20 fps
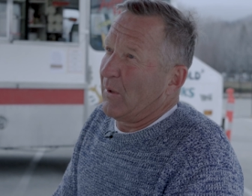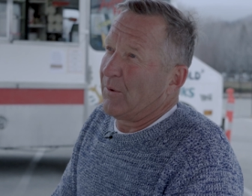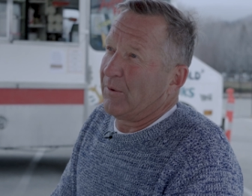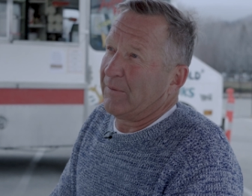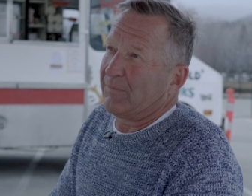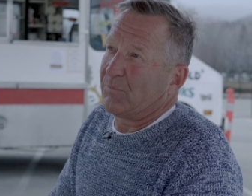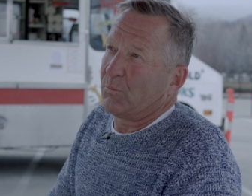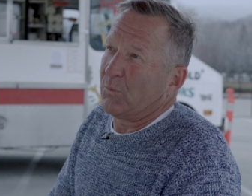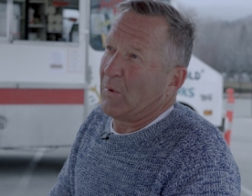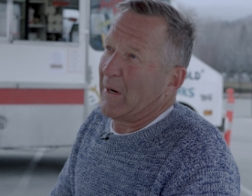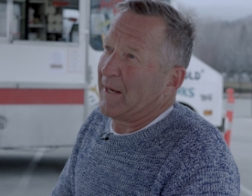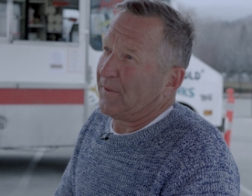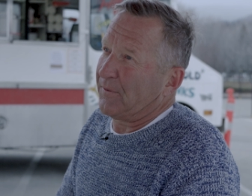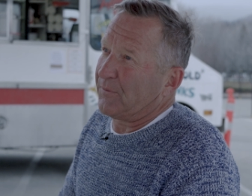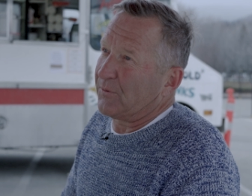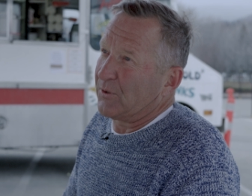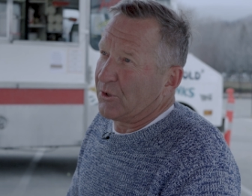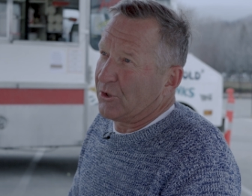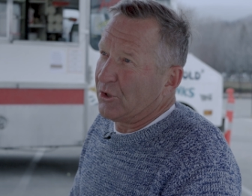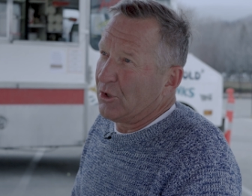We would have went
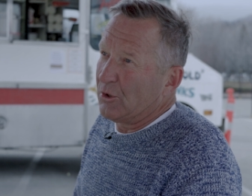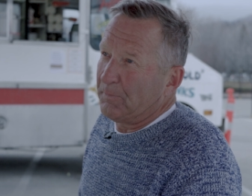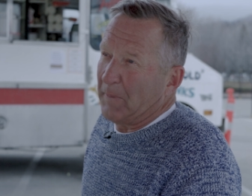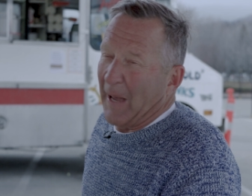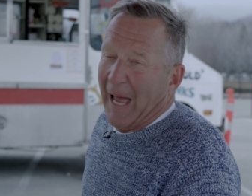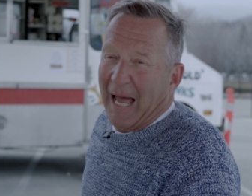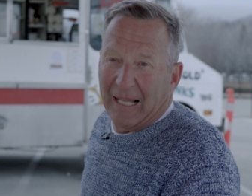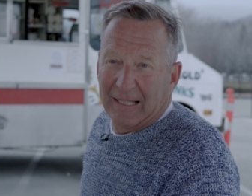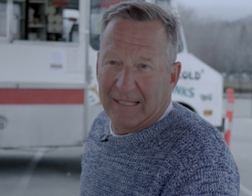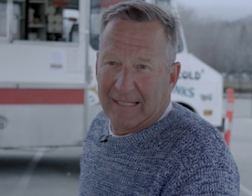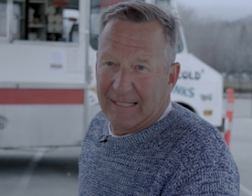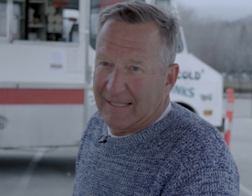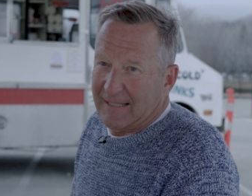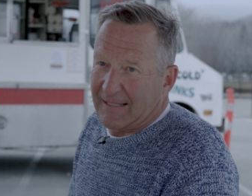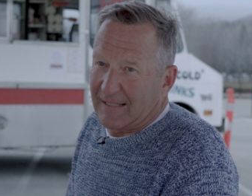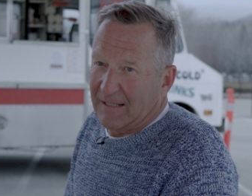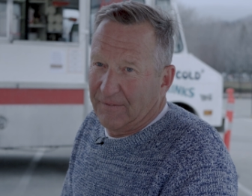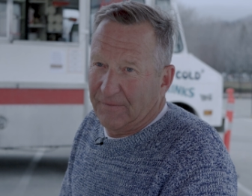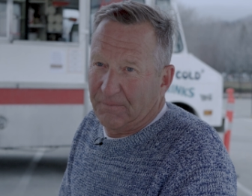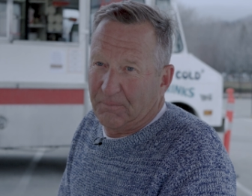through 2
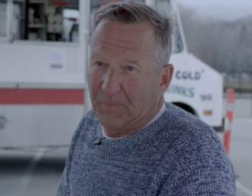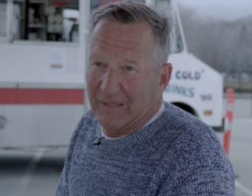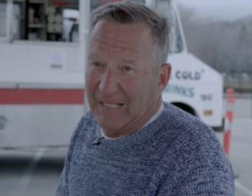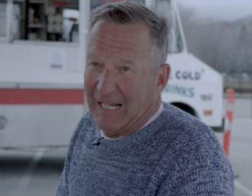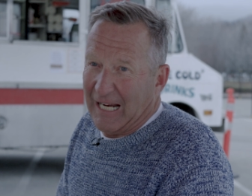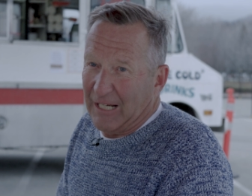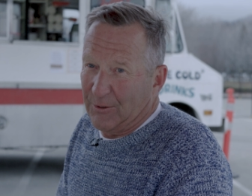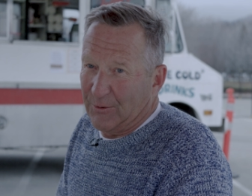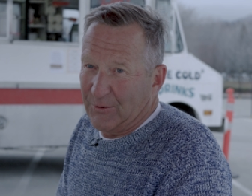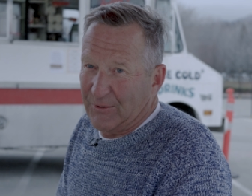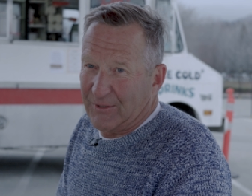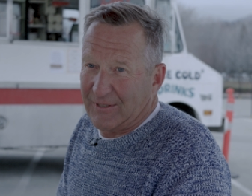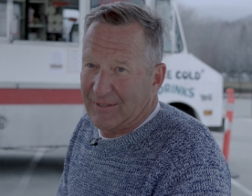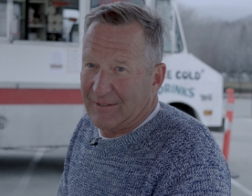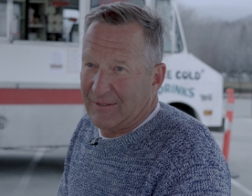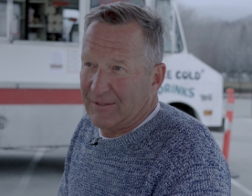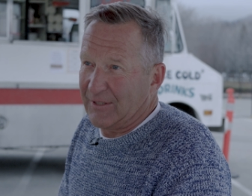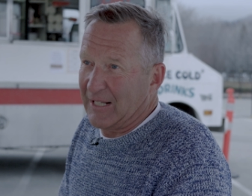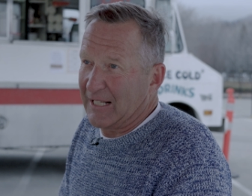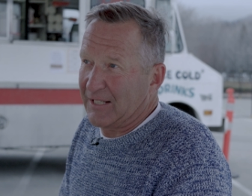pallets of potatoes.
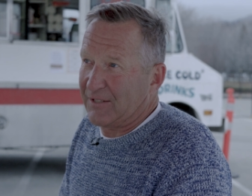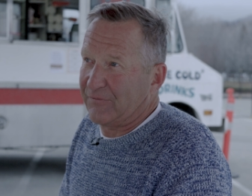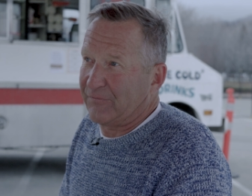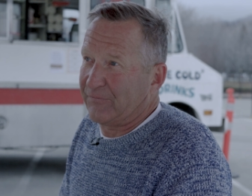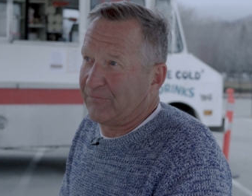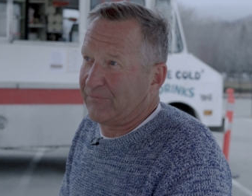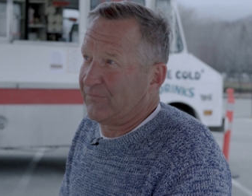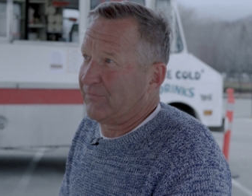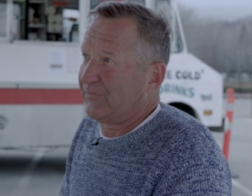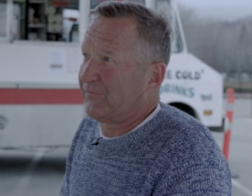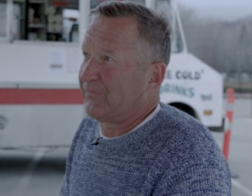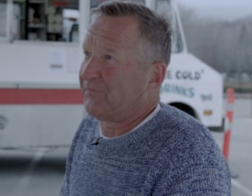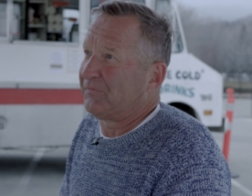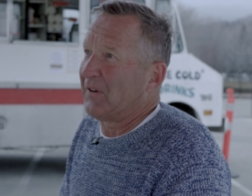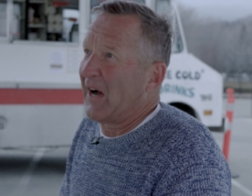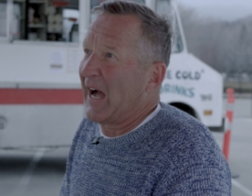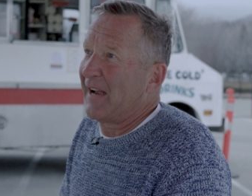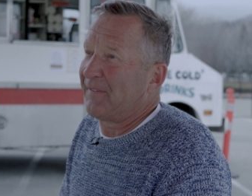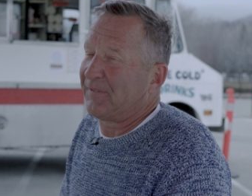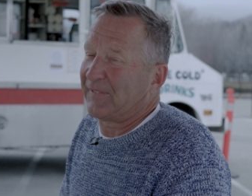So that's
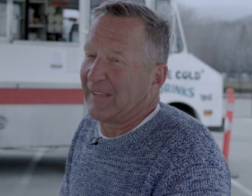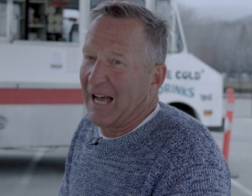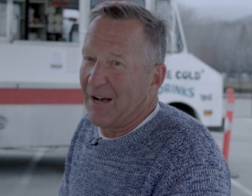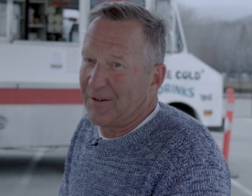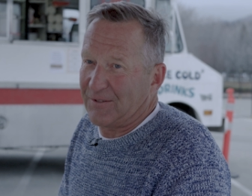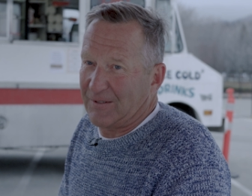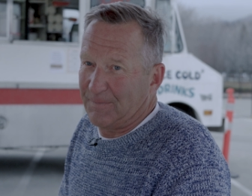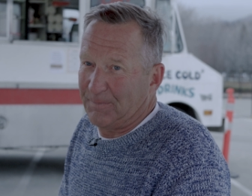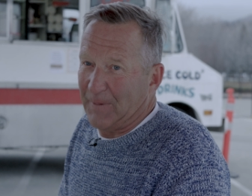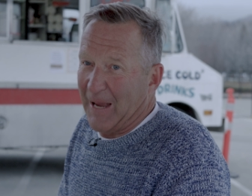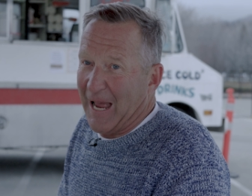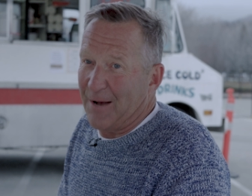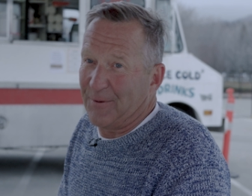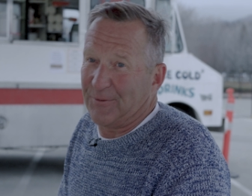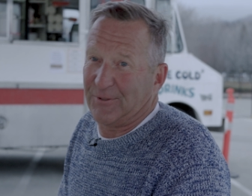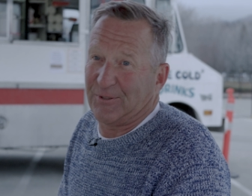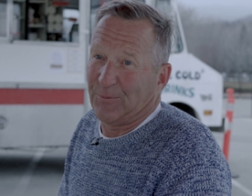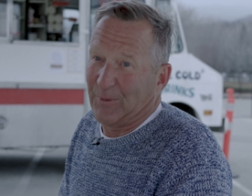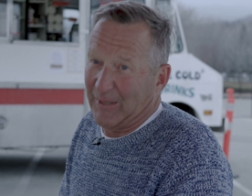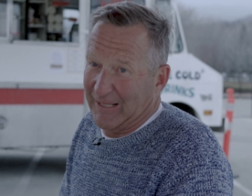5,000
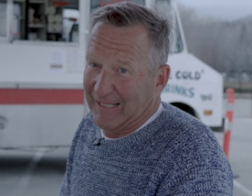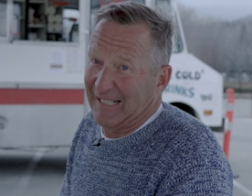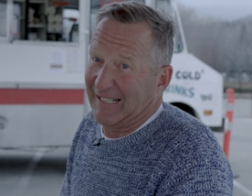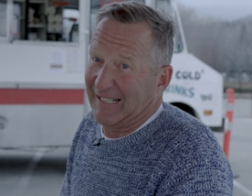pounds in one